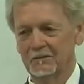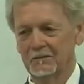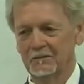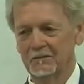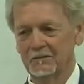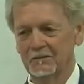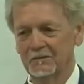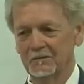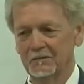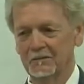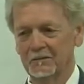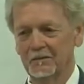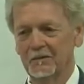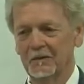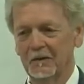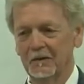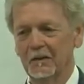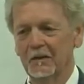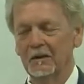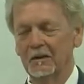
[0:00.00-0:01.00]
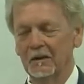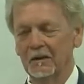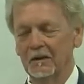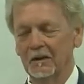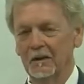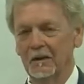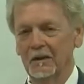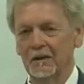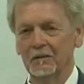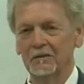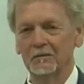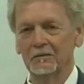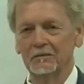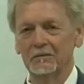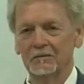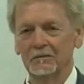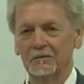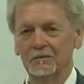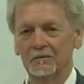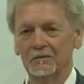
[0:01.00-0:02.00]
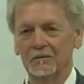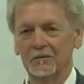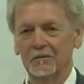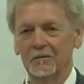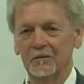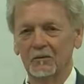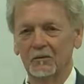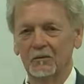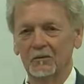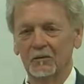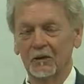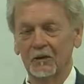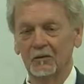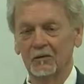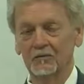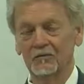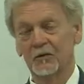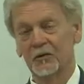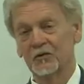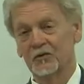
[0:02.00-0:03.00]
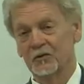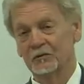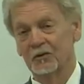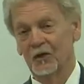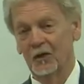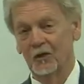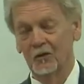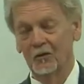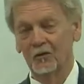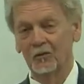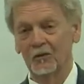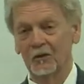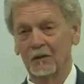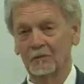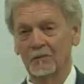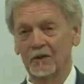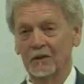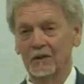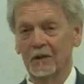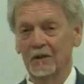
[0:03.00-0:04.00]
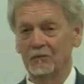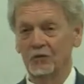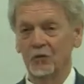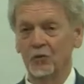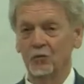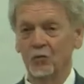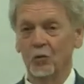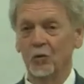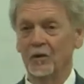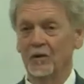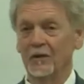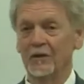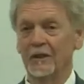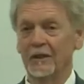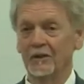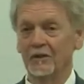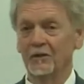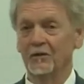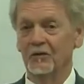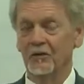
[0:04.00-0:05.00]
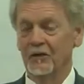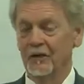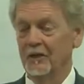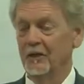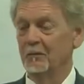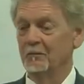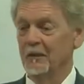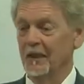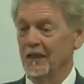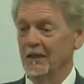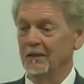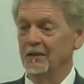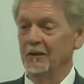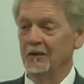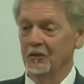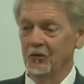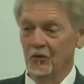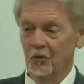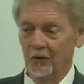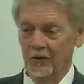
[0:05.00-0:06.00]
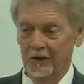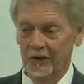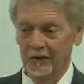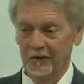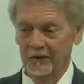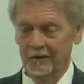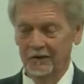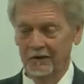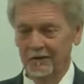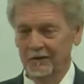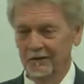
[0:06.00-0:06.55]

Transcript: saved. Yeah. Well, first of all, let me give you one thing to think about in Greek.